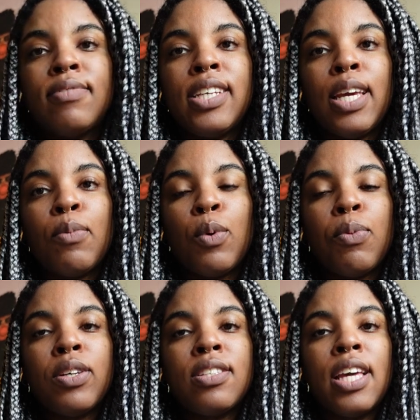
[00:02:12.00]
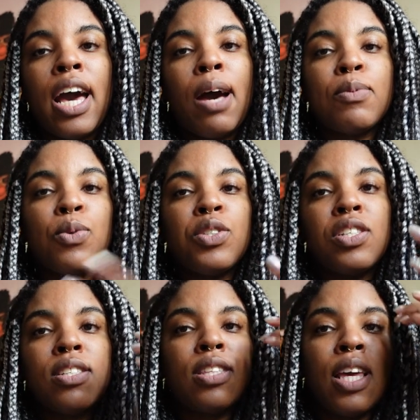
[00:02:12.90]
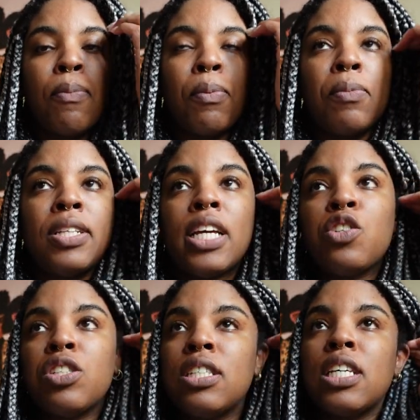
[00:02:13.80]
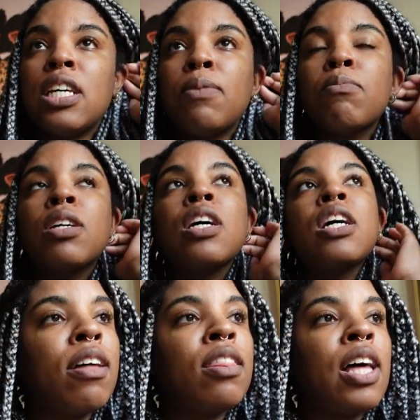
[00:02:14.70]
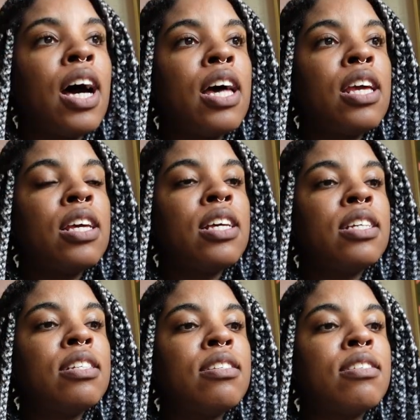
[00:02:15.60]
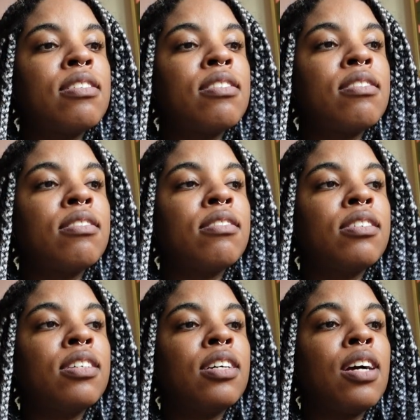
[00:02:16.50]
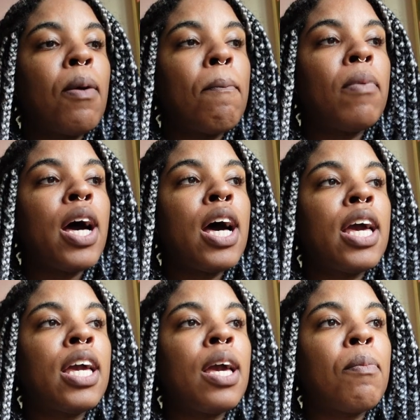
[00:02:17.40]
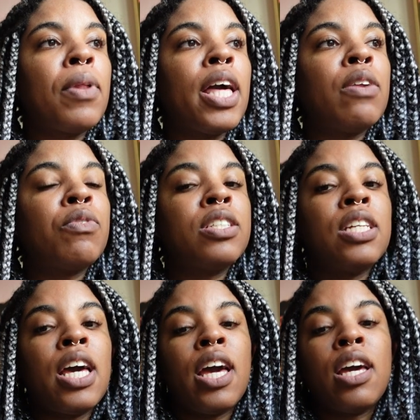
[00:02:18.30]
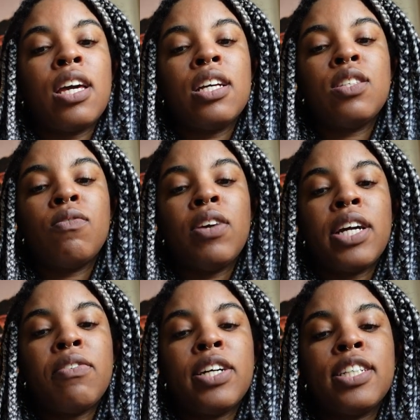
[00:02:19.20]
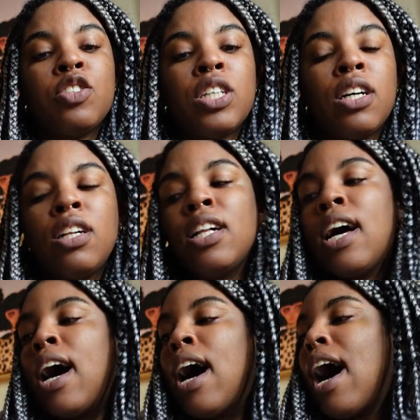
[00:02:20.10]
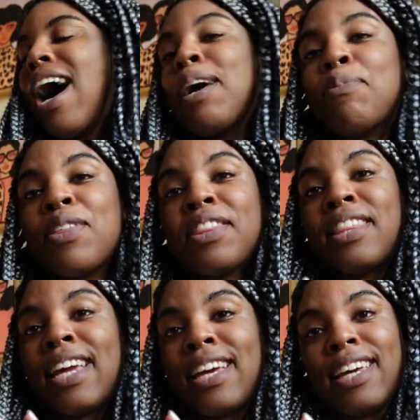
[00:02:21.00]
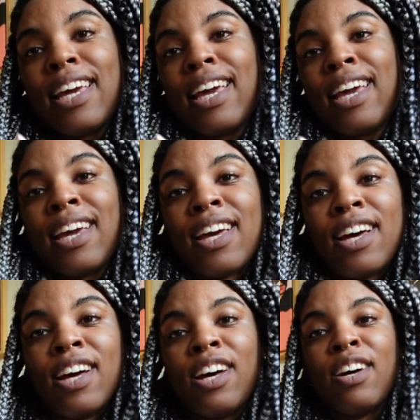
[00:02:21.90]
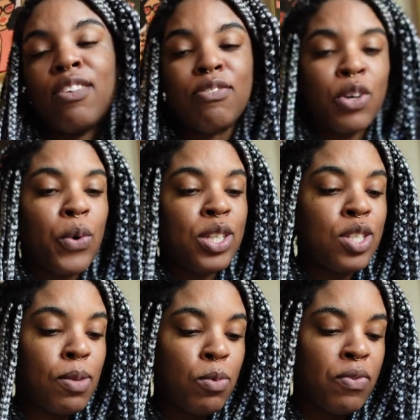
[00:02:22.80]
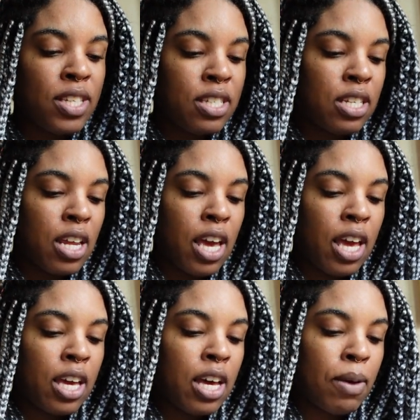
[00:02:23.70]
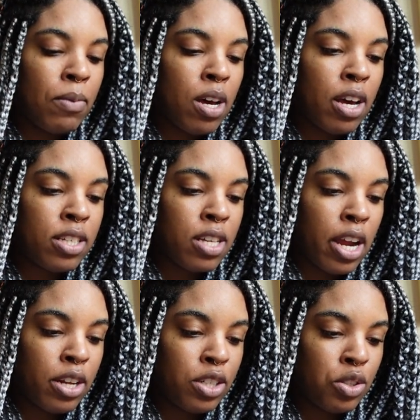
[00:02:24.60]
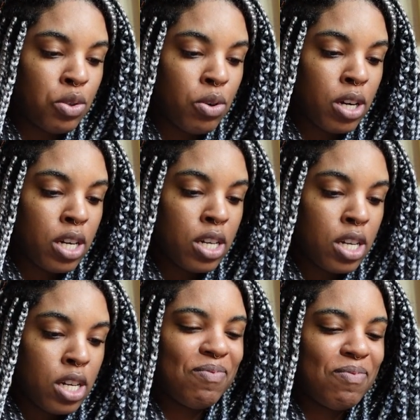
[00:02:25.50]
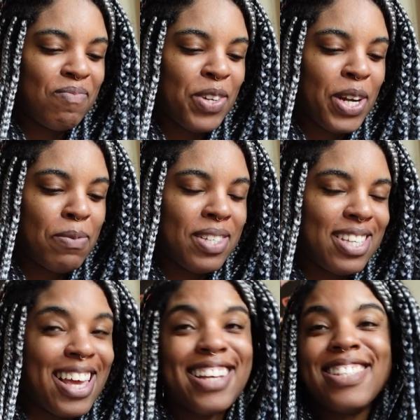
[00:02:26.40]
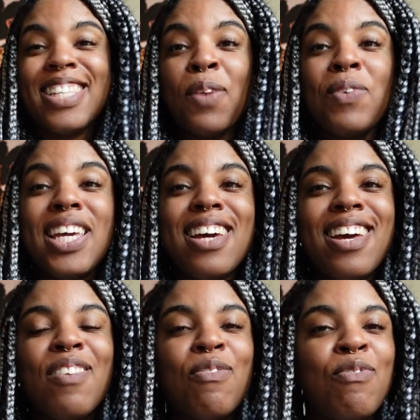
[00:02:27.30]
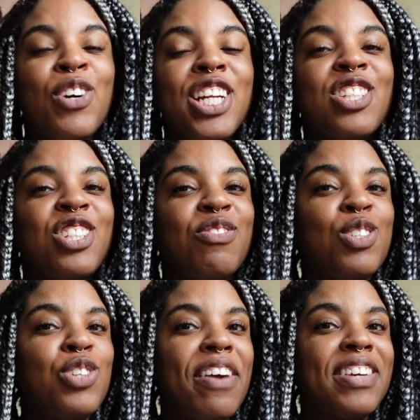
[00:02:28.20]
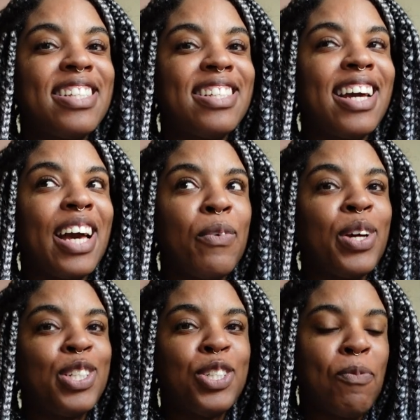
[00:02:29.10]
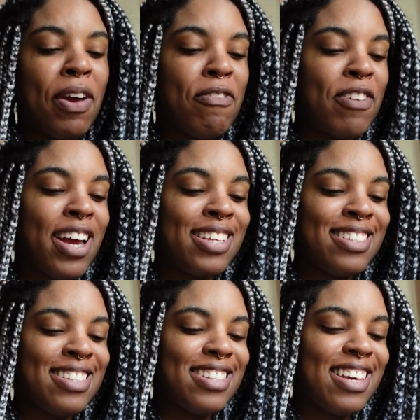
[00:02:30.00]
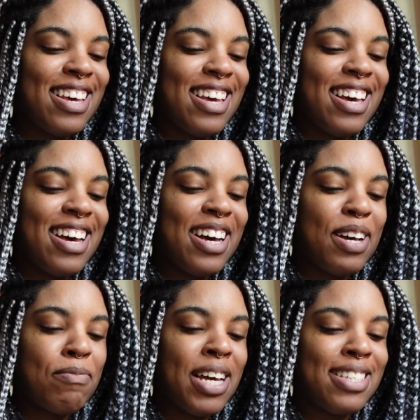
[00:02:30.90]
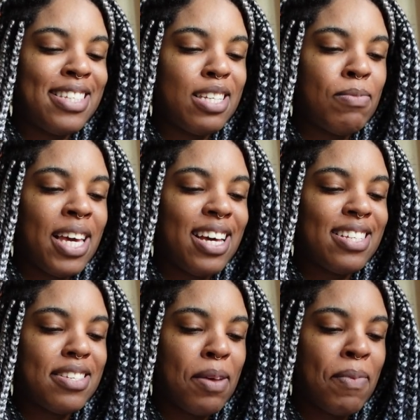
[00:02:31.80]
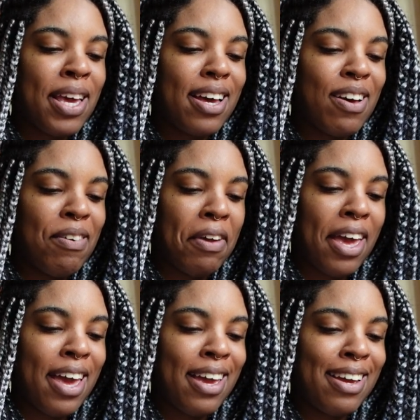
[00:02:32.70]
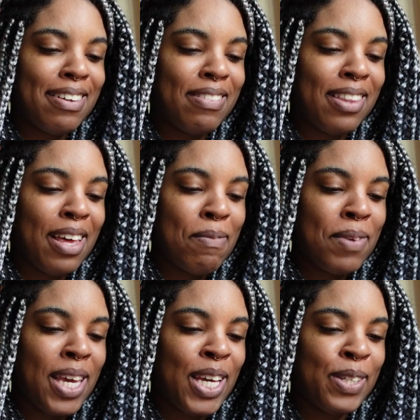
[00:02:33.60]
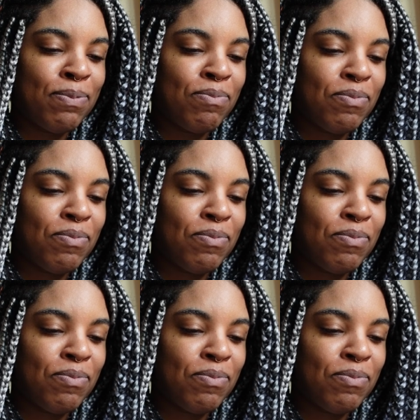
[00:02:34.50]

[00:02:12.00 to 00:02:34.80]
team who builds the apps, which is the implementation team. That is my plan for today. It's very, very chill. I'm thinking of going to the movies today. I'm not entirely sure. My grandma's like, send me footage of you driving stick. I want to show my friends um, at C B S. And I'm like, okay, let me,